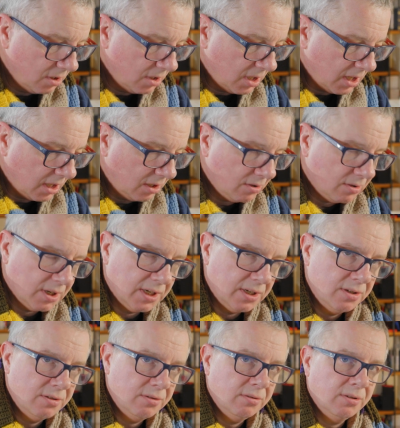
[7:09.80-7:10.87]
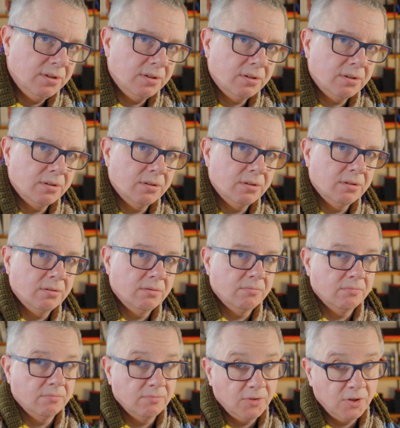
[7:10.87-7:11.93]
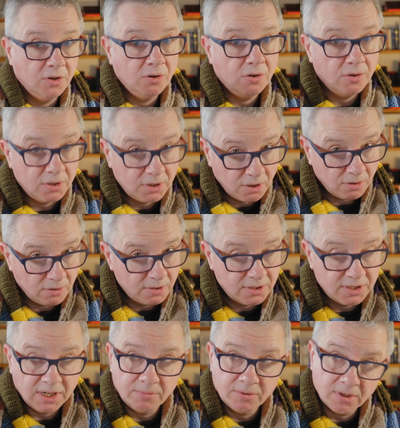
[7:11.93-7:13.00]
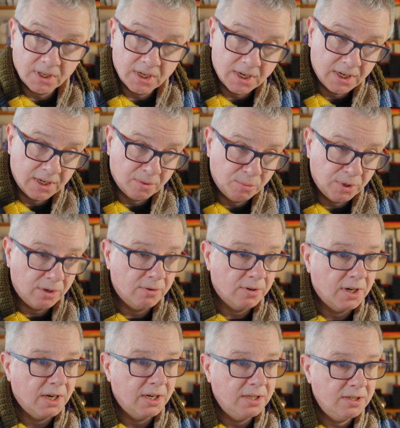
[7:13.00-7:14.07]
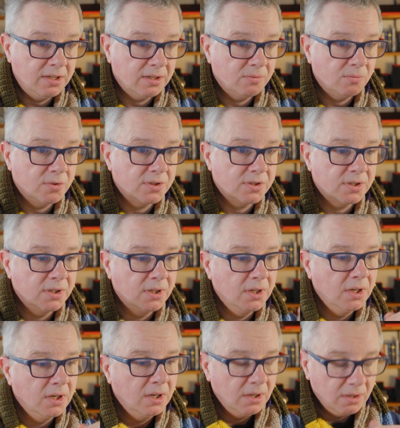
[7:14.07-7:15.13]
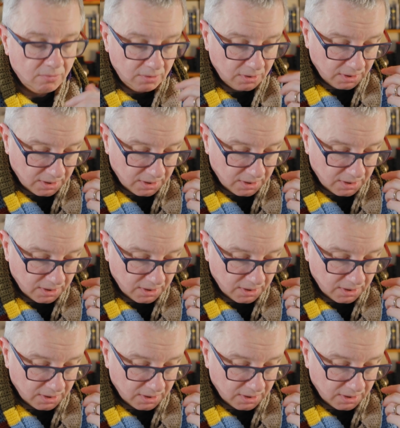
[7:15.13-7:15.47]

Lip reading: I got into the God concept or the higher power idea was really